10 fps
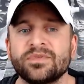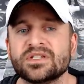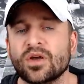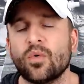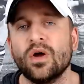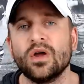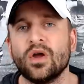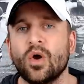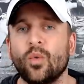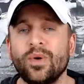So
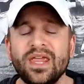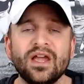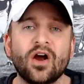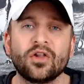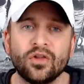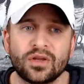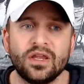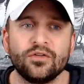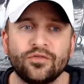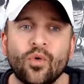we are
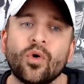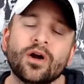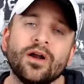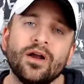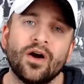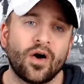looking for